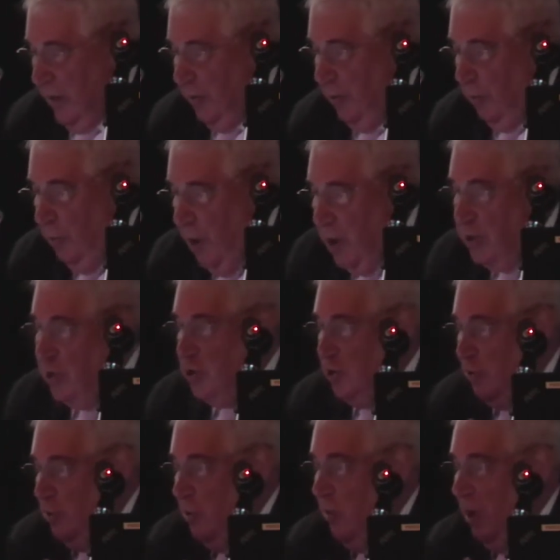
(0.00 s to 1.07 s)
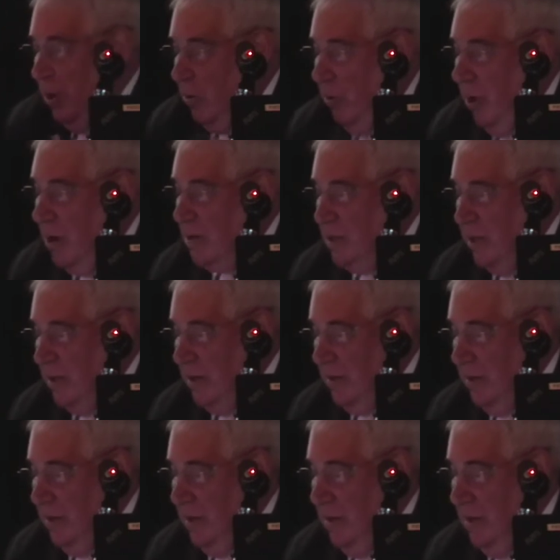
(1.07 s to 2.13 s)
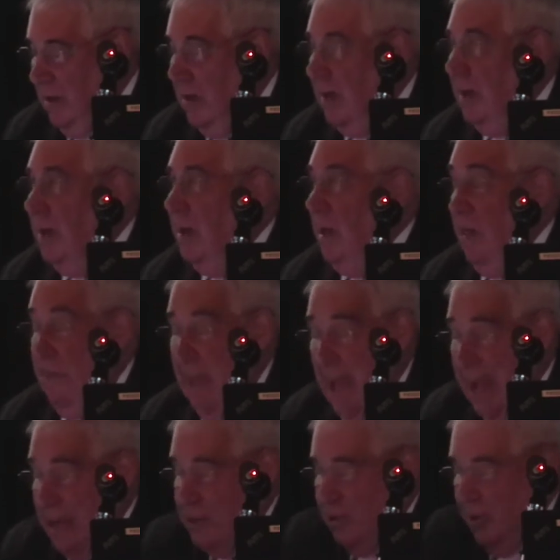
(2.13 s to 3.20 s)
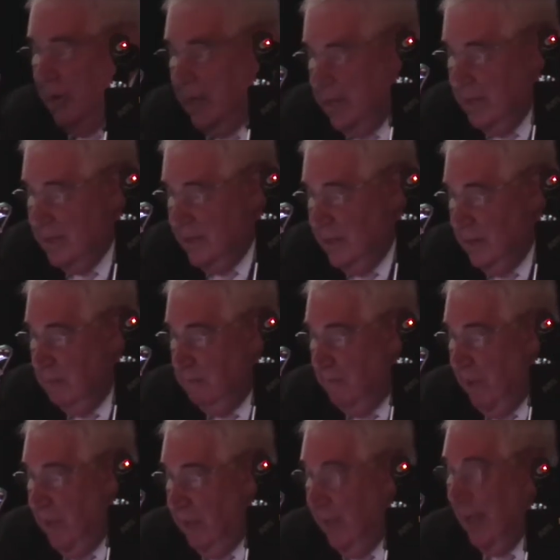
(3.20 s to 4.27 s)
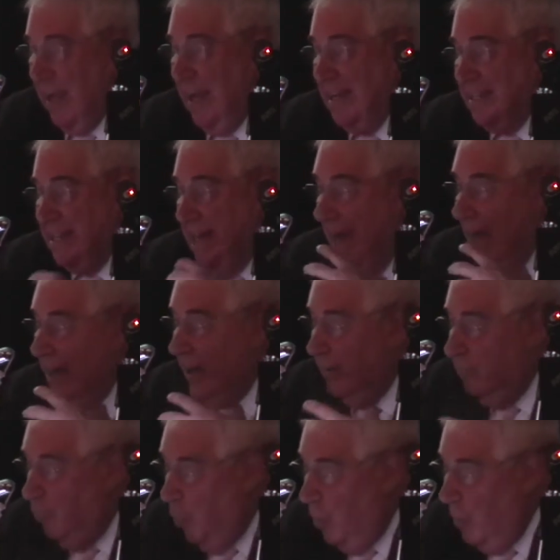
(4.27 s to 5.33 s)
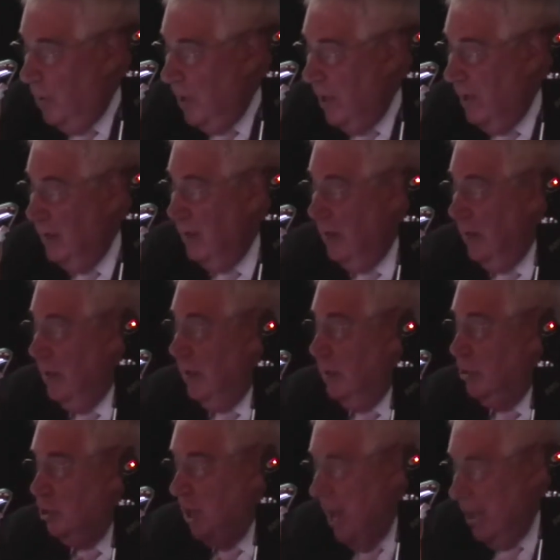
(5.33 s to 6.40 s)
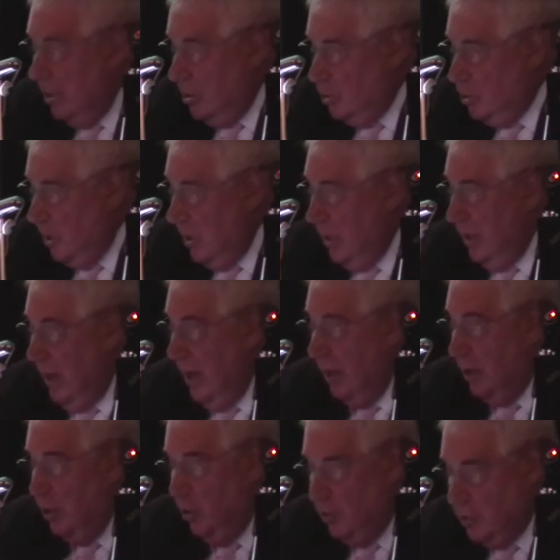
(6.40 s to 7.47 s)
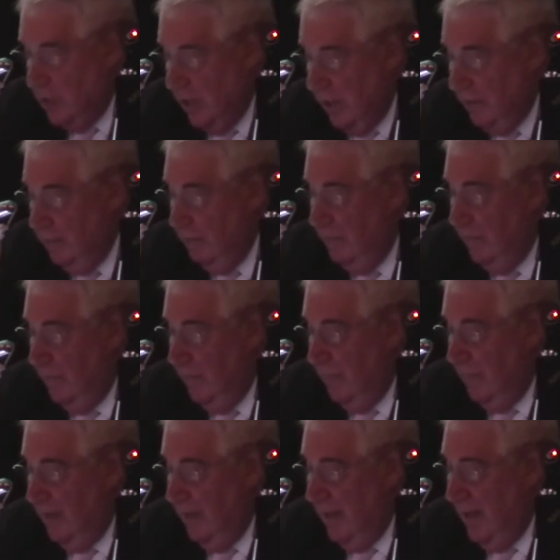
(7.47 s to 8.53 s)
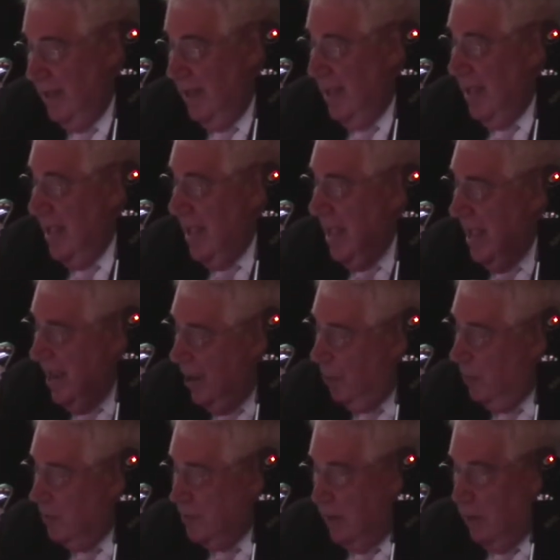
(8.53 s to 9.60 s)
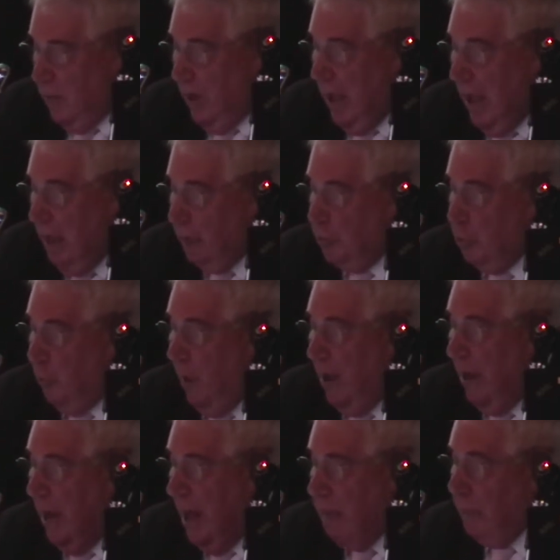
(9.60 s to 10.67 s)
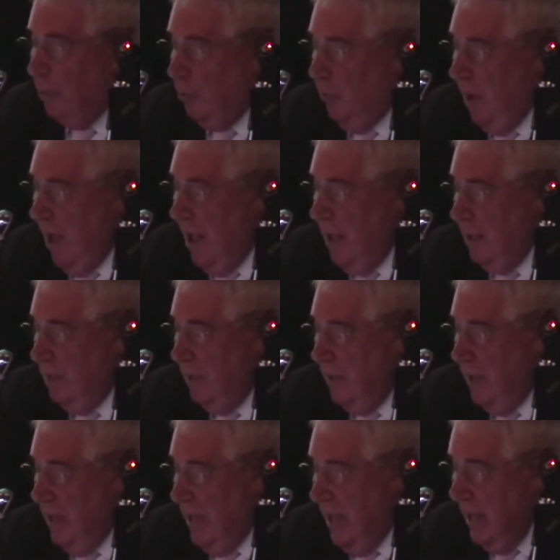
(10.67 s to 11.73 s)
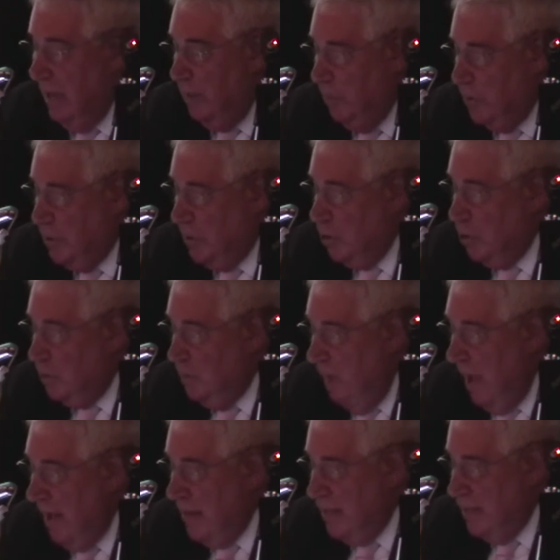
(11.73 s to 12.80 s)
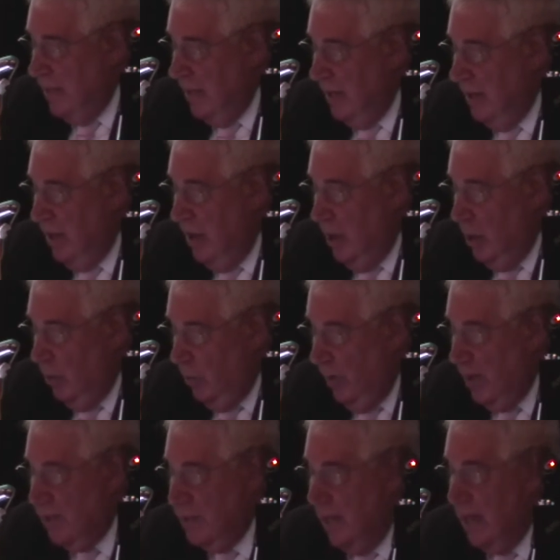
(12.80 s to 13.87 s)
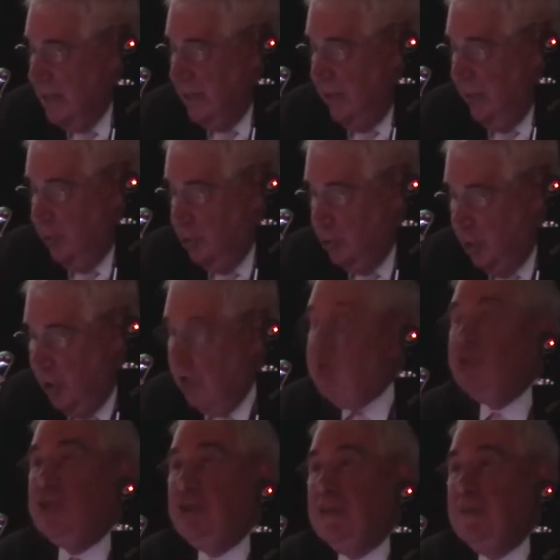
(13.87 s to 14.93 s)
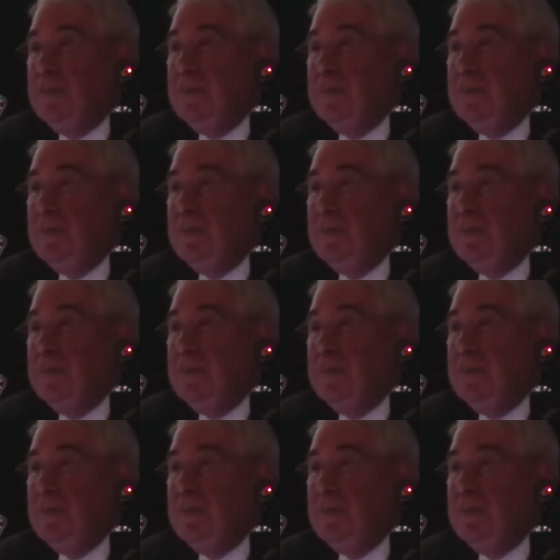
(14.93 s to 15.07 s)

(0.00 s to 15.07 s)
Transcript: that runs through and across it? The answer is that it is non-conforming, challenging, and accusing. Here was someone able to write an epigram in a prestigious magazine criticizing the church,